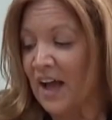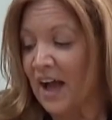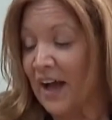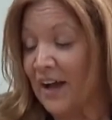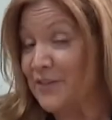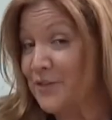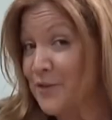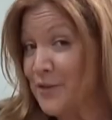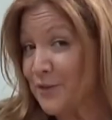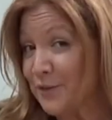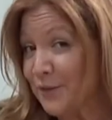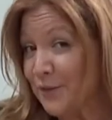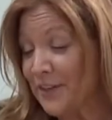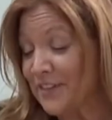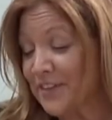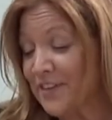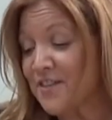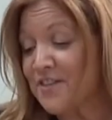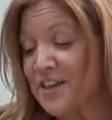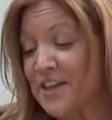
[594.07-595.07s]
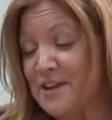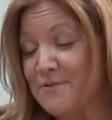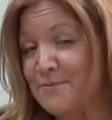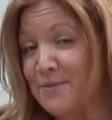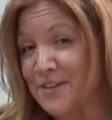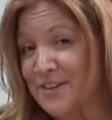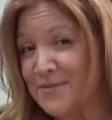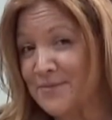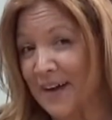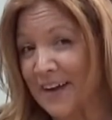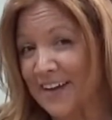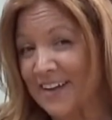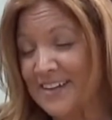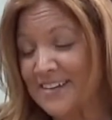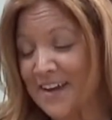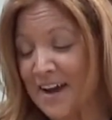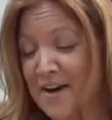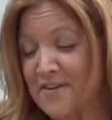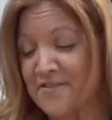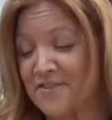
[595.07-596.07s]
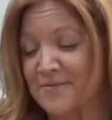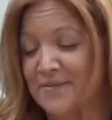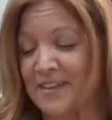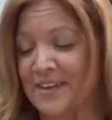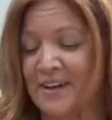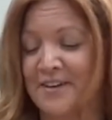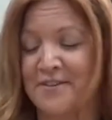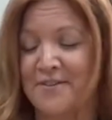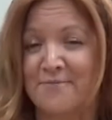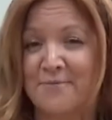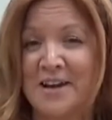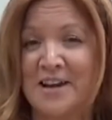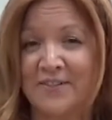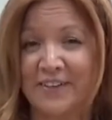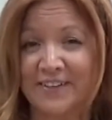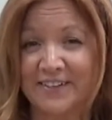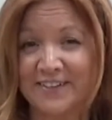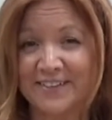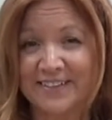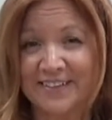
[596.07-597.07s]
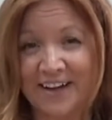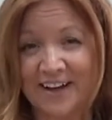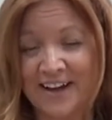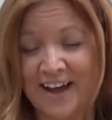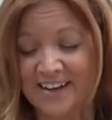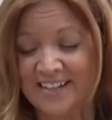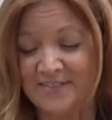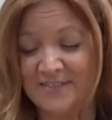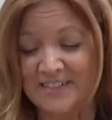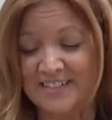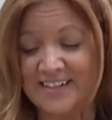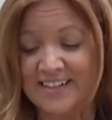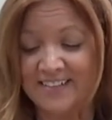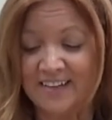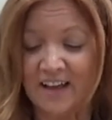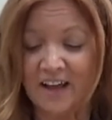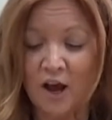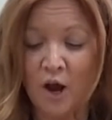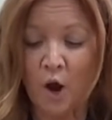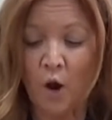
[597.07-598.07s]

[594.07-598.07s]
As usual, as a theme, as you might know from the previous activities,